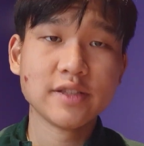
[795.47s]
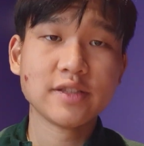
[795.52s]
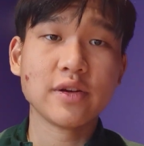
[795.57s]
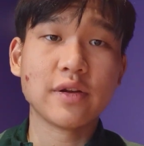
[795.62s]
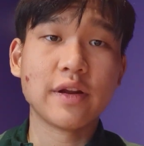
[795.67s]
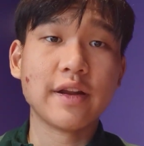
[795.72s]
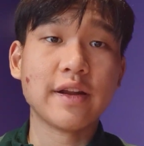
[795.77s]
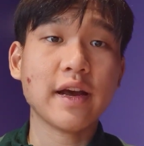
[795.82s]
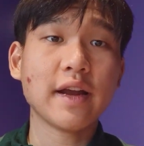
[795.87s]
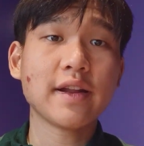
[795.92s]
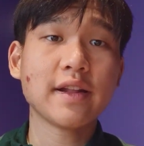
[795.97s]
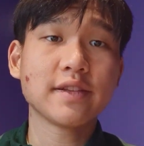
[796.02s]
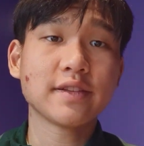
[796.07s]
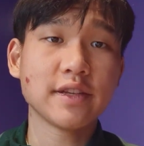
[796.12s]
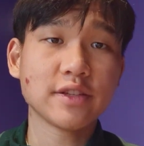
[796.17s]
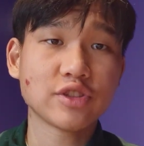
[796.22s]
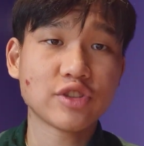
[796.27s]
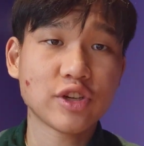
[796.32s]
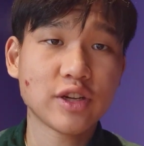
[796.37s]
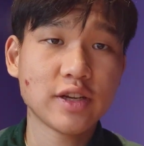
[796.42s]
So the 19th
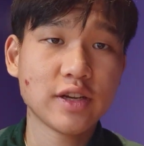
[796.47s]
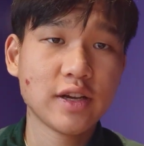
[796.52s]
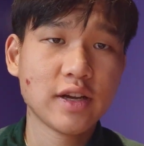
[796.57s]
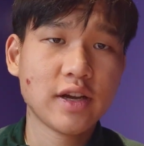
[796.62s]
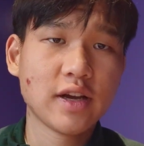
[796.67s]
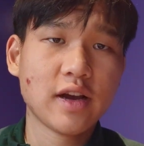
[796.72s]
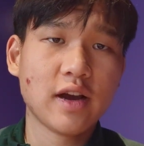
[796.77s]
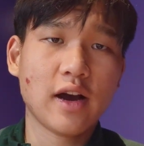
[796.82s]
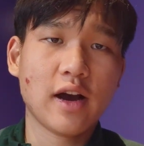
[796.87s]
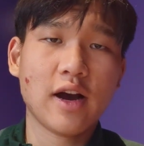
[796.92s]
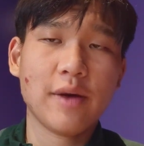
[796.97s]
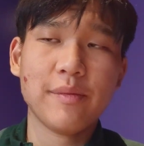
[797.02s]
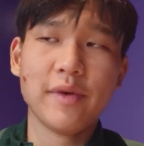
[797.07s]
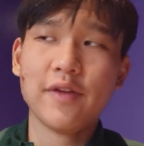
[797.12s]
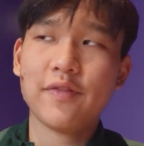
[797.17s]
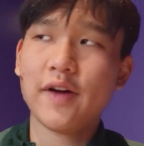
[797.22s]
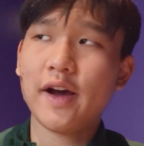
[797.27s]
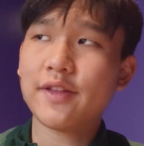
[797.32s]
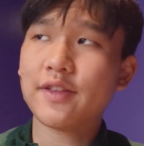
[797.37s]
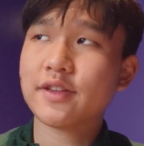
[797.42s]
century,
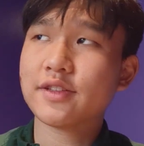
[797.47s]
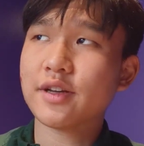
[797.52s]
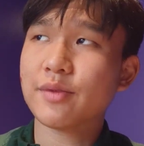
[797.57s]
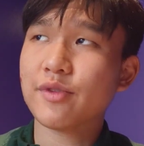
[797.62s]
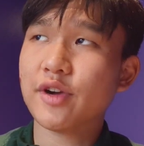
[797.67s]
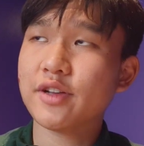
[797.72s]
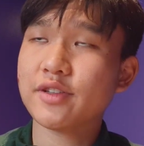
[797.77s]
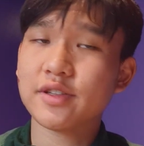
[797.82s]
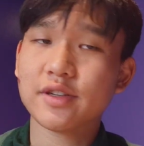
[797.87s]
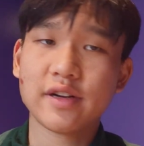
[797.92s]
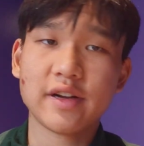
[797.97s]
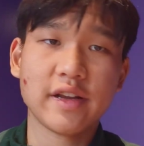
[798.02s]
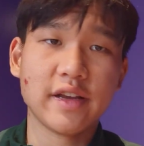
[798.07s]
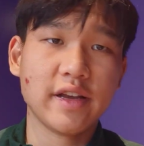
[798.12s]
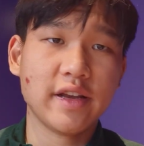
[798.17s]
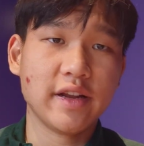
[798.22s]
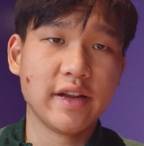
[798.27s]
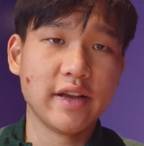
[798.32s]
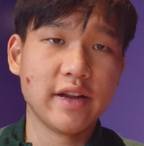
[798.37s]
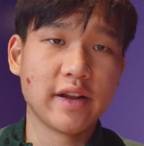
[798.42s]
if I had to summarize it
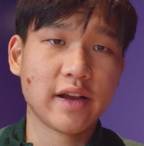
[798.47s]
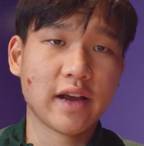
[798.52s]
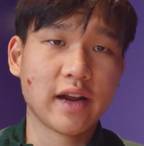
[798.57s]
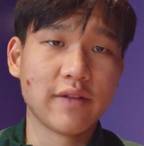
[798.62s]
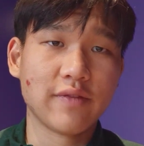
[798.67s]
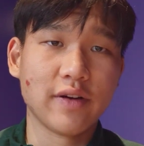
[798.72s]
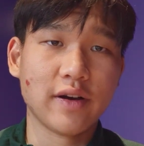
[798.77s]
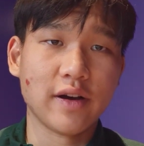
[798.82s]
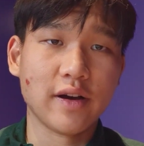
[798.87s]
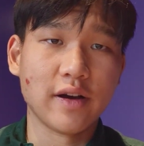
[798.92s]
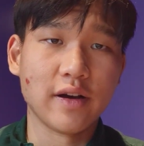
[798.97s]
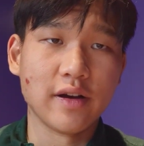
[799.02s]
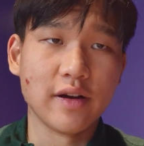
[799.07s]
in a kind of